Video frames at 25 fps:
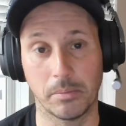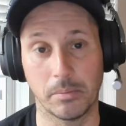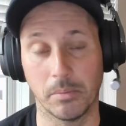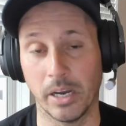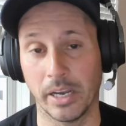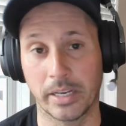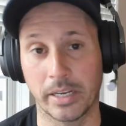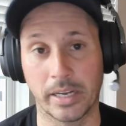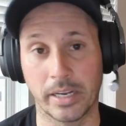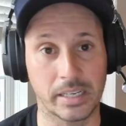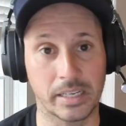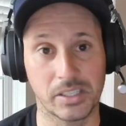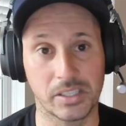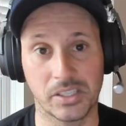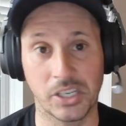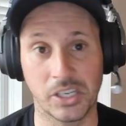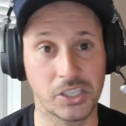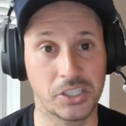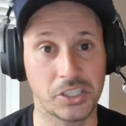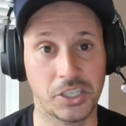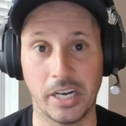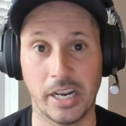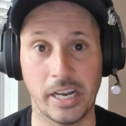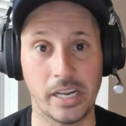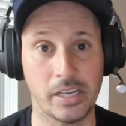Mike, I got
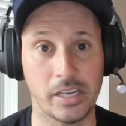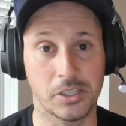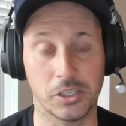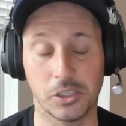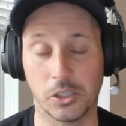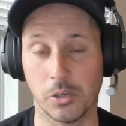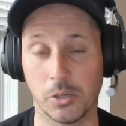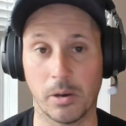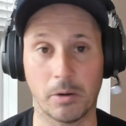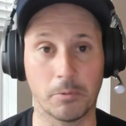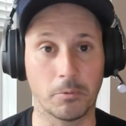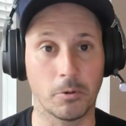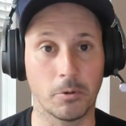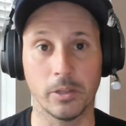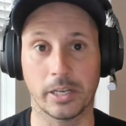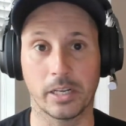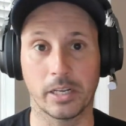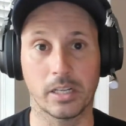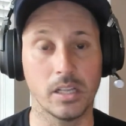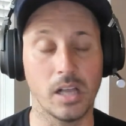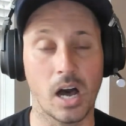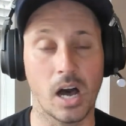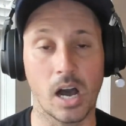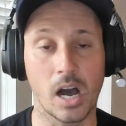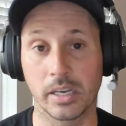60 days until my rolling
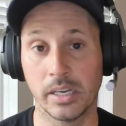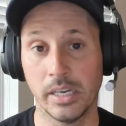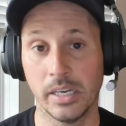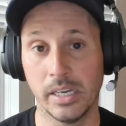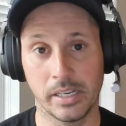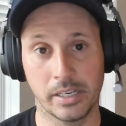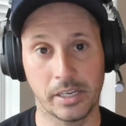clock.